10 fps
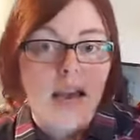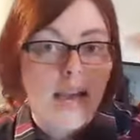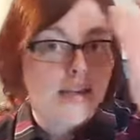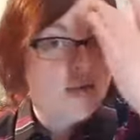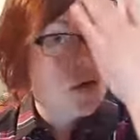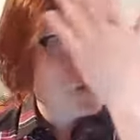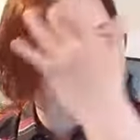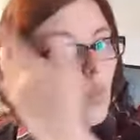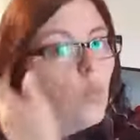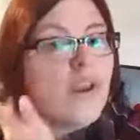And
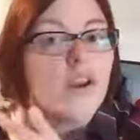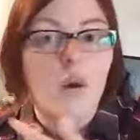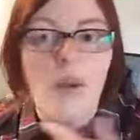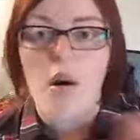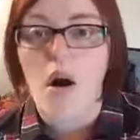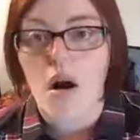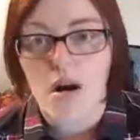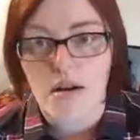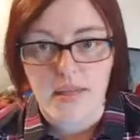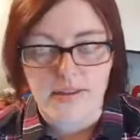so we know how
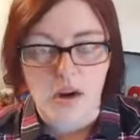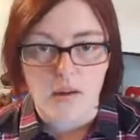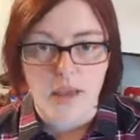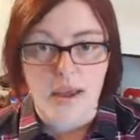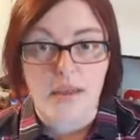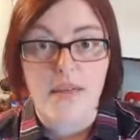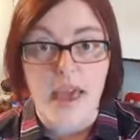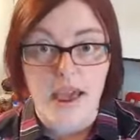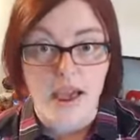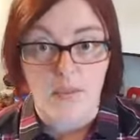hard things are, like the
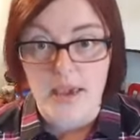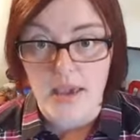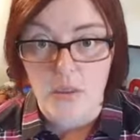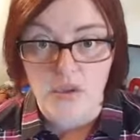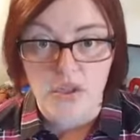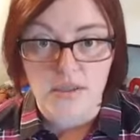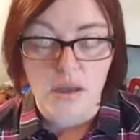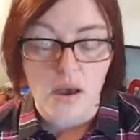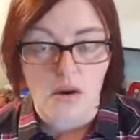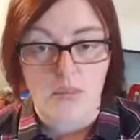AIP, which is the
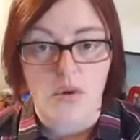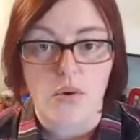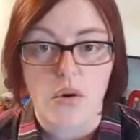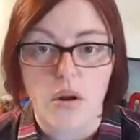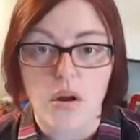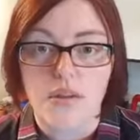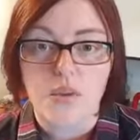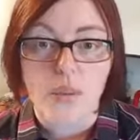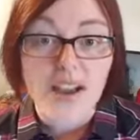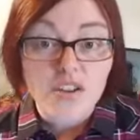autoimmune protocol.
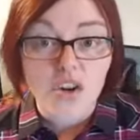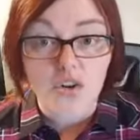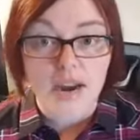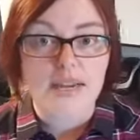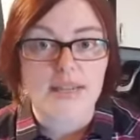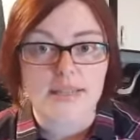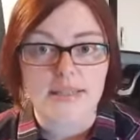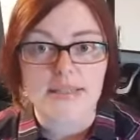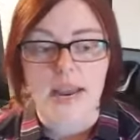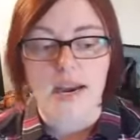So we actually created this
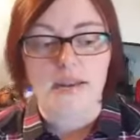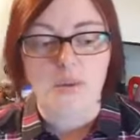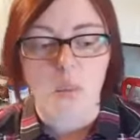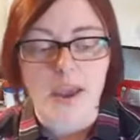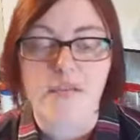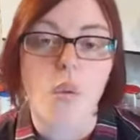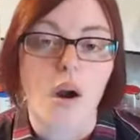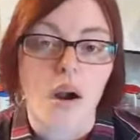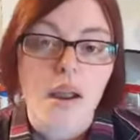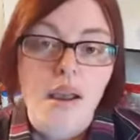site as a way
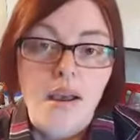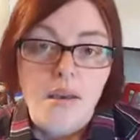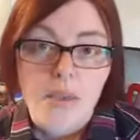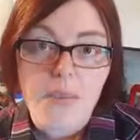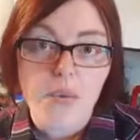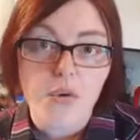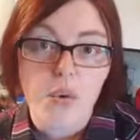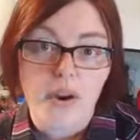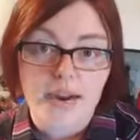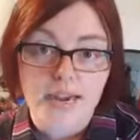for people
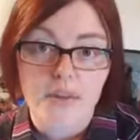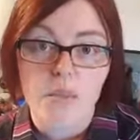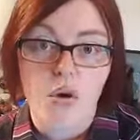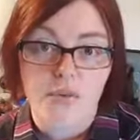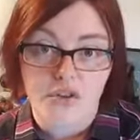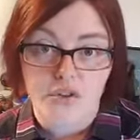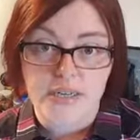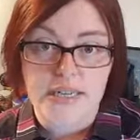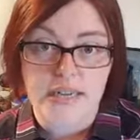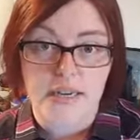who are eating more
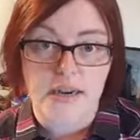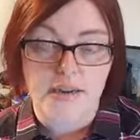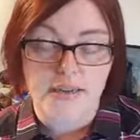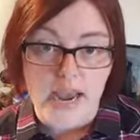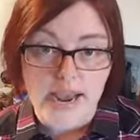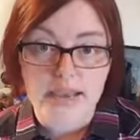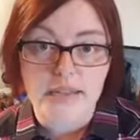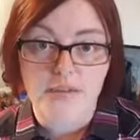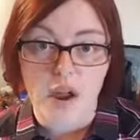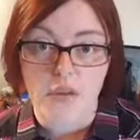restricted
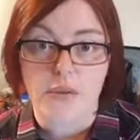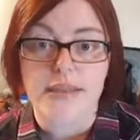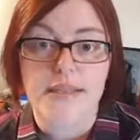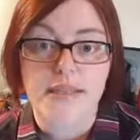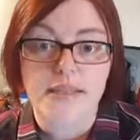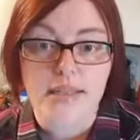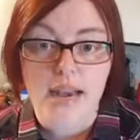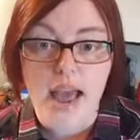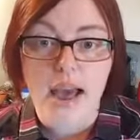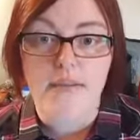diets for health reasons
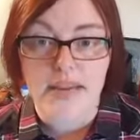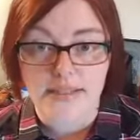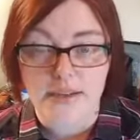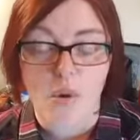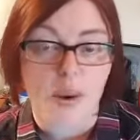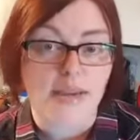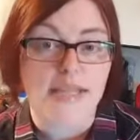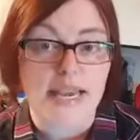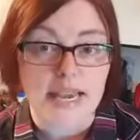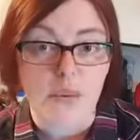can have an easier way
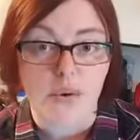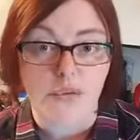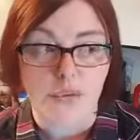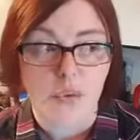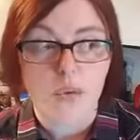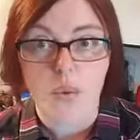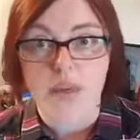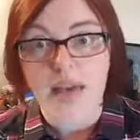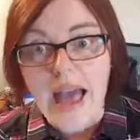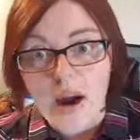to eat real food
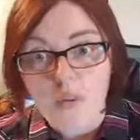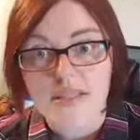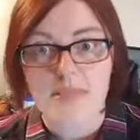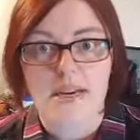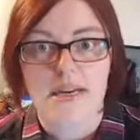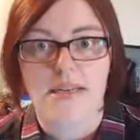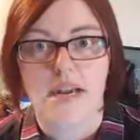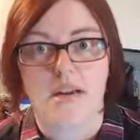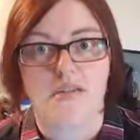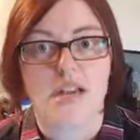without spending a
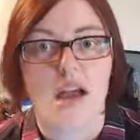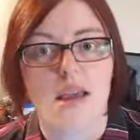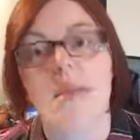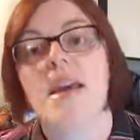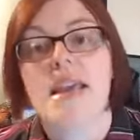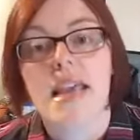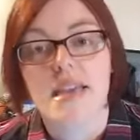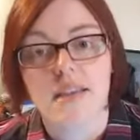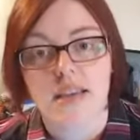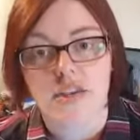ton of time
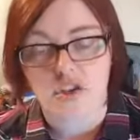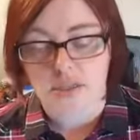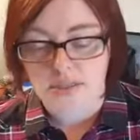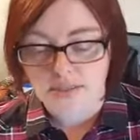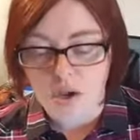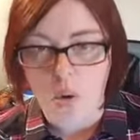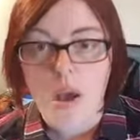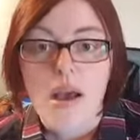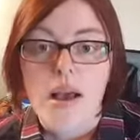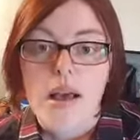in the kitchen.
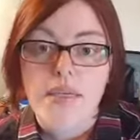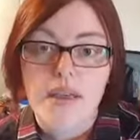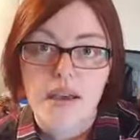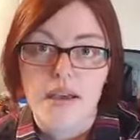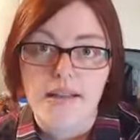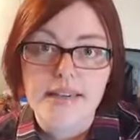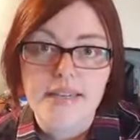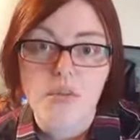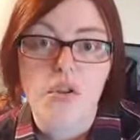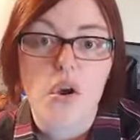So the link
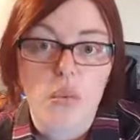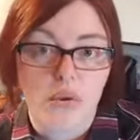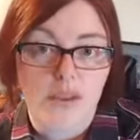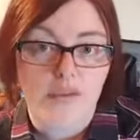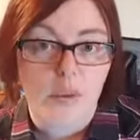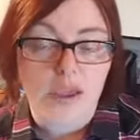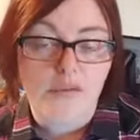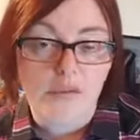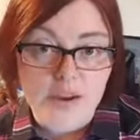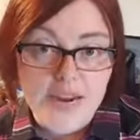down below will give you a
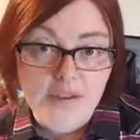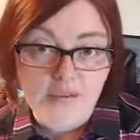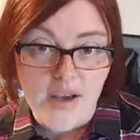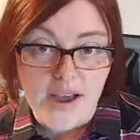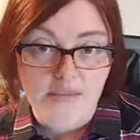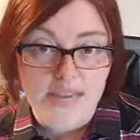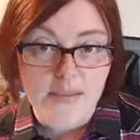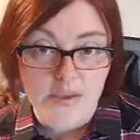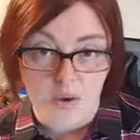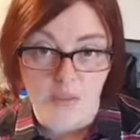free
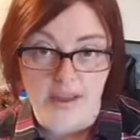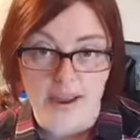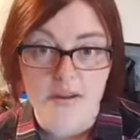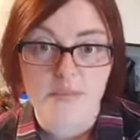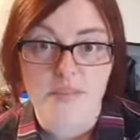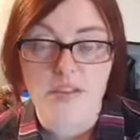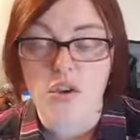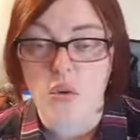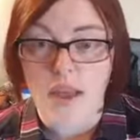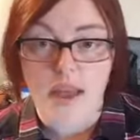5-day meal plan. So
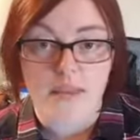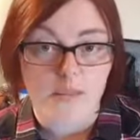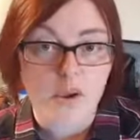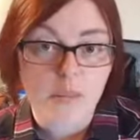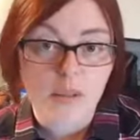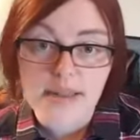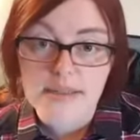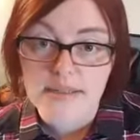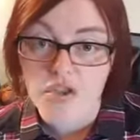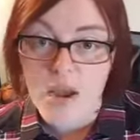you'll get the meal
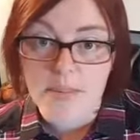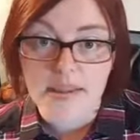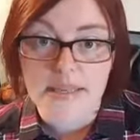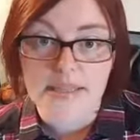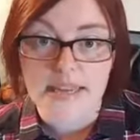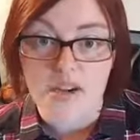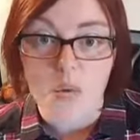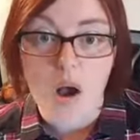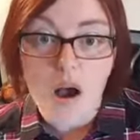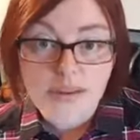plans, the shopping list, and
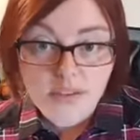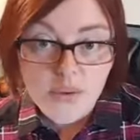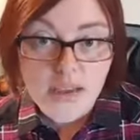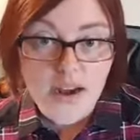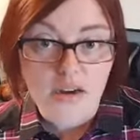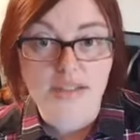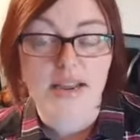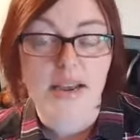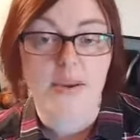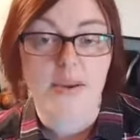you also get our
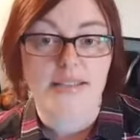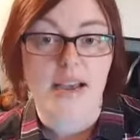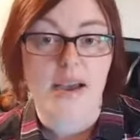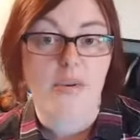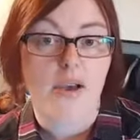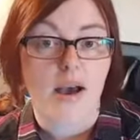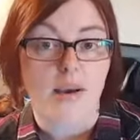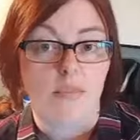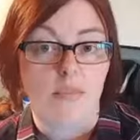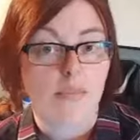step-by-step
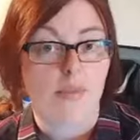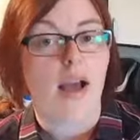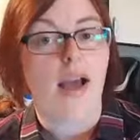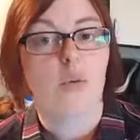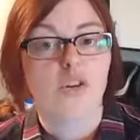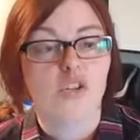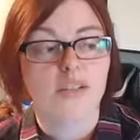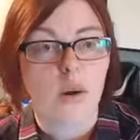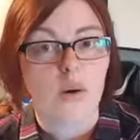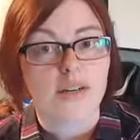prep guide, which
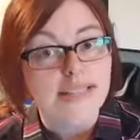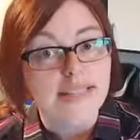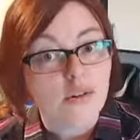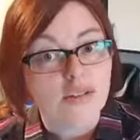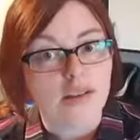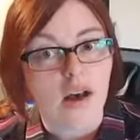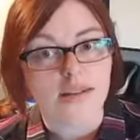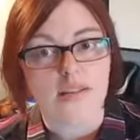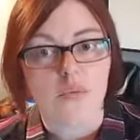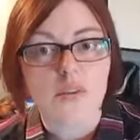is our secret
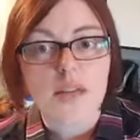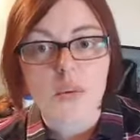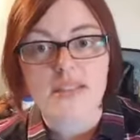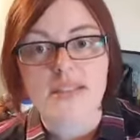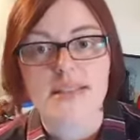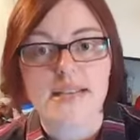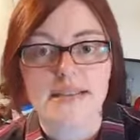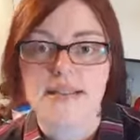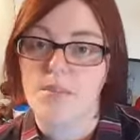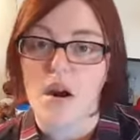sauce and really what
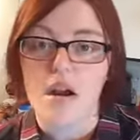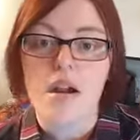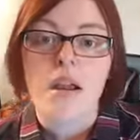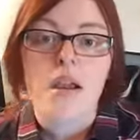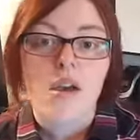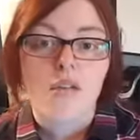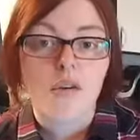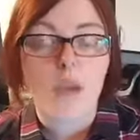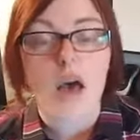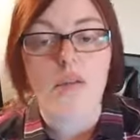sets us apart
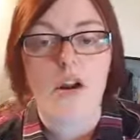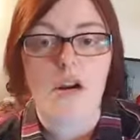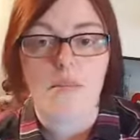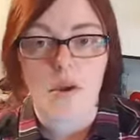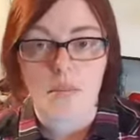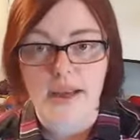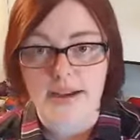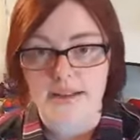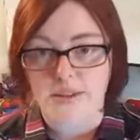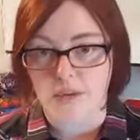from other meal
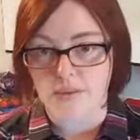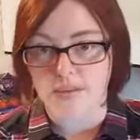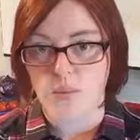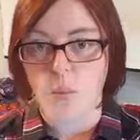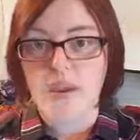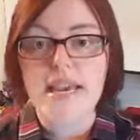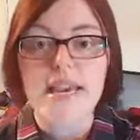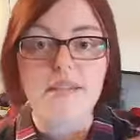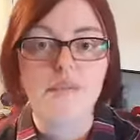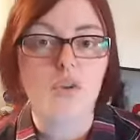planning services. We
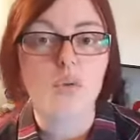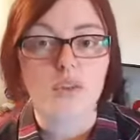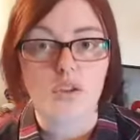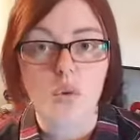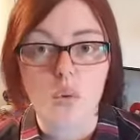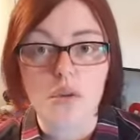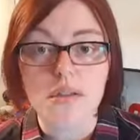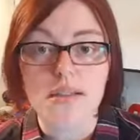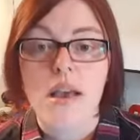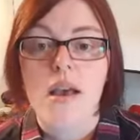give you the
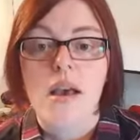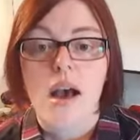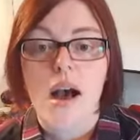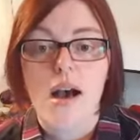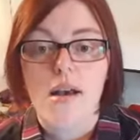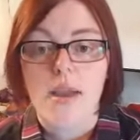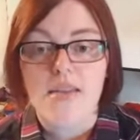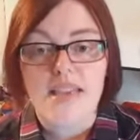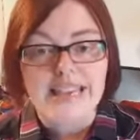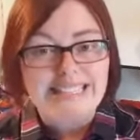tools
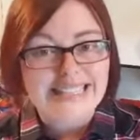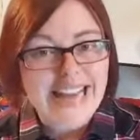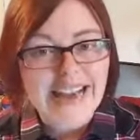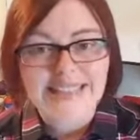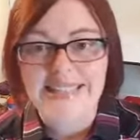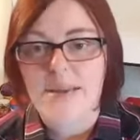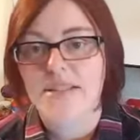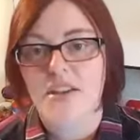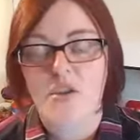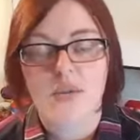and the exact
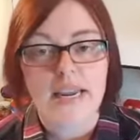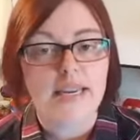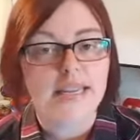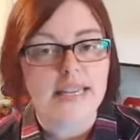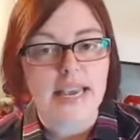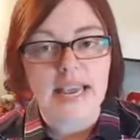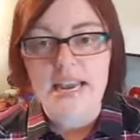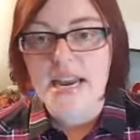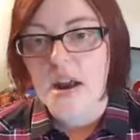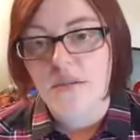steps that you need to get
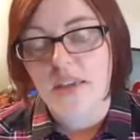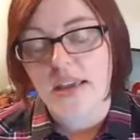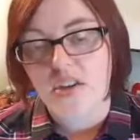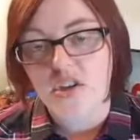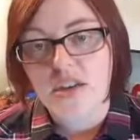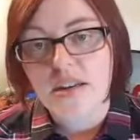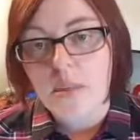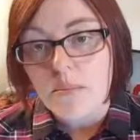in and out of the kitchen.